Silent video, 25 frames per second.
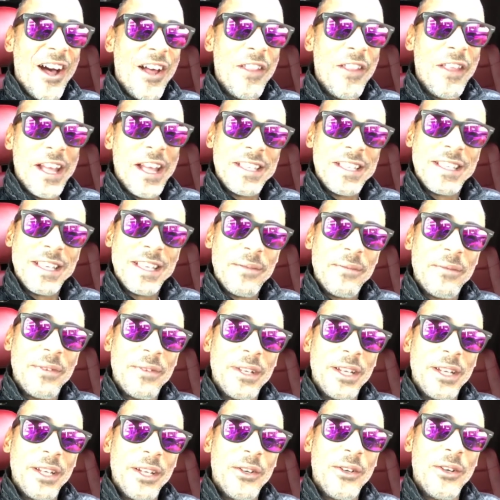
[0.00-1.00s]
on that
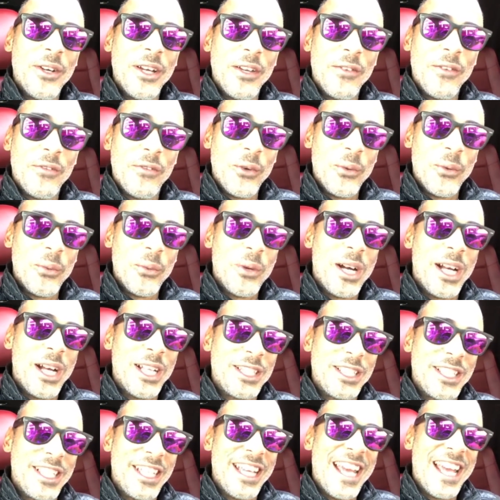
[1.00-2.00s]
same video, if you
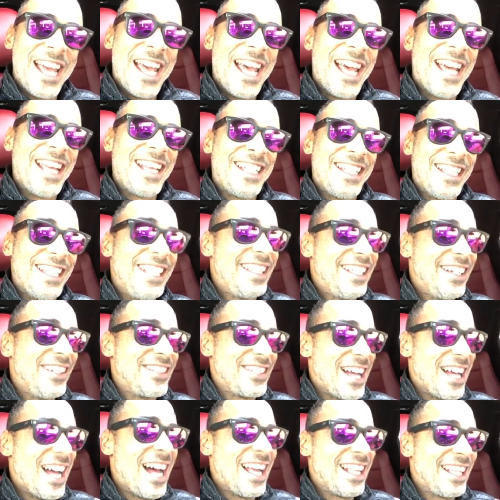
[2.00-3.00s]
watch the ad,
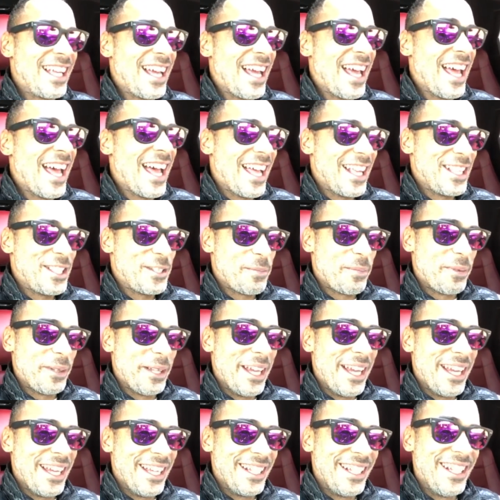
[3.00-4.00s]
there's Honda ads
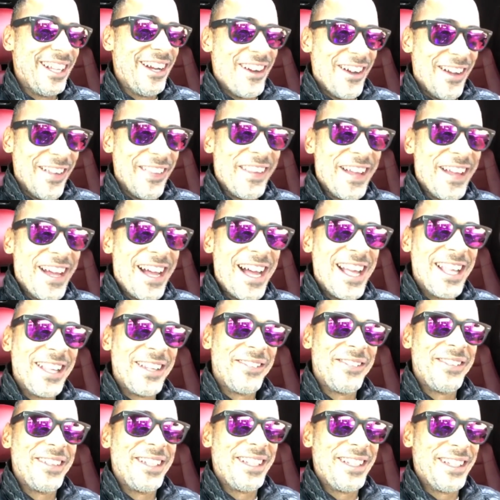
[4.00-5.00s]
playing on the
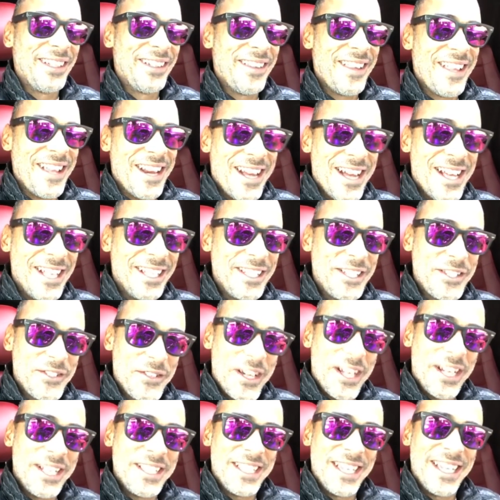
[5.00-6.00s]
Honda video that Honda
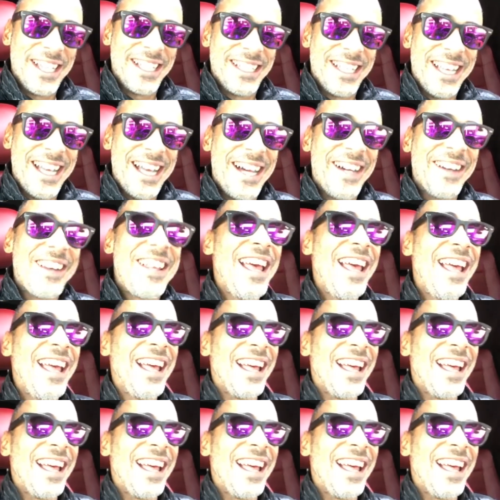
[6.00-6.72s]
tried to take down.